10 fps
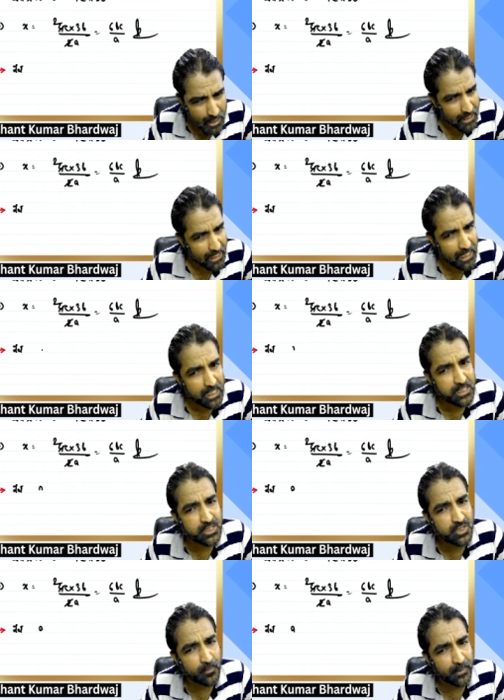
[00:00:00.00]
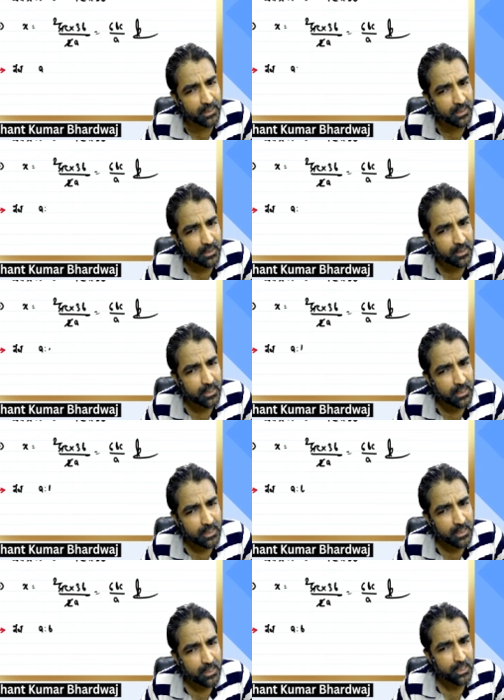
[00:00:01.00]
A is to B
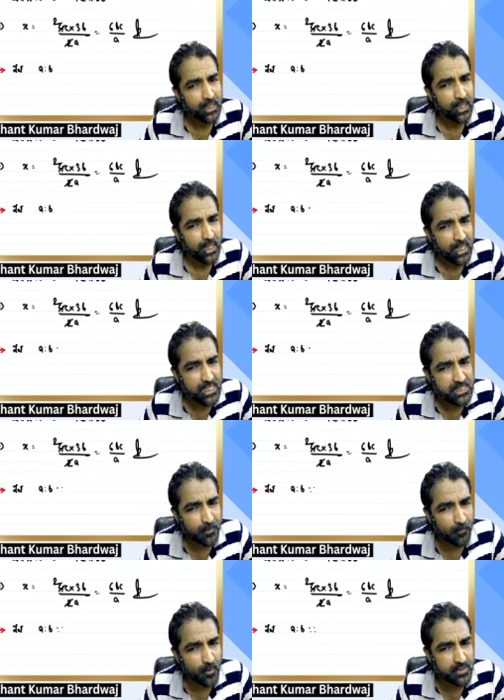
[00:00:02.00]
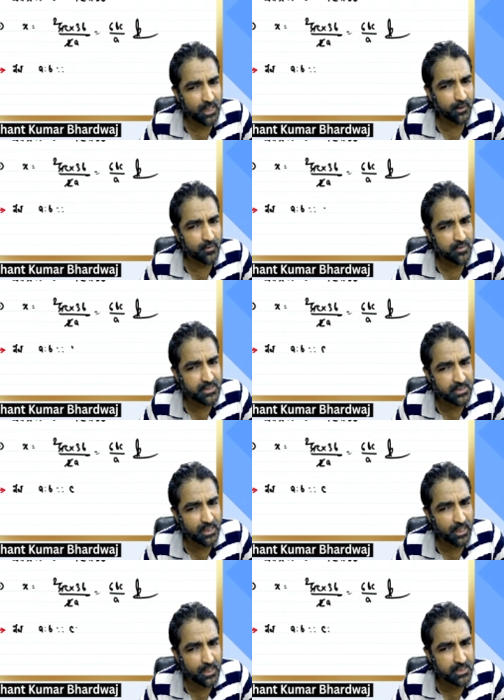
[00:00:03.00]
is proportion to
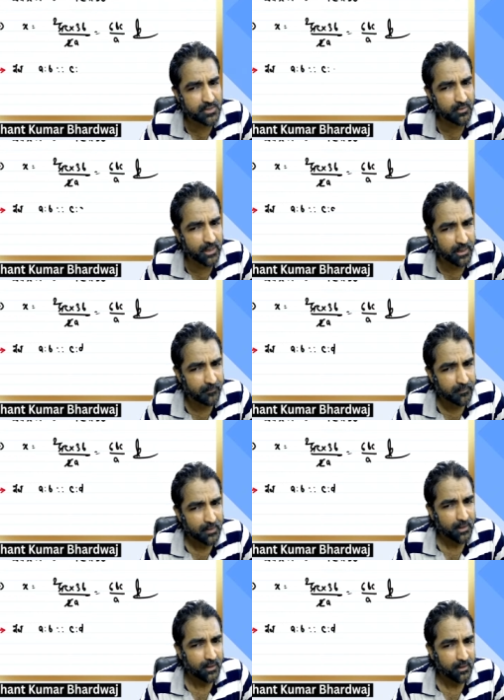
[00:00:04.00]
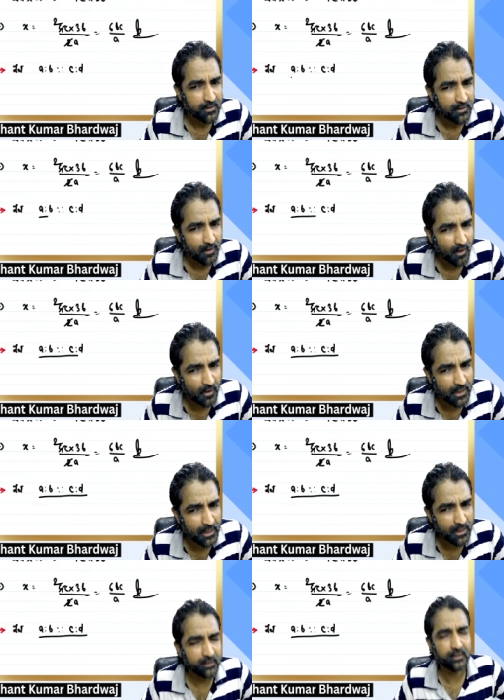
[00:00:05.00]
C is to D. Okay.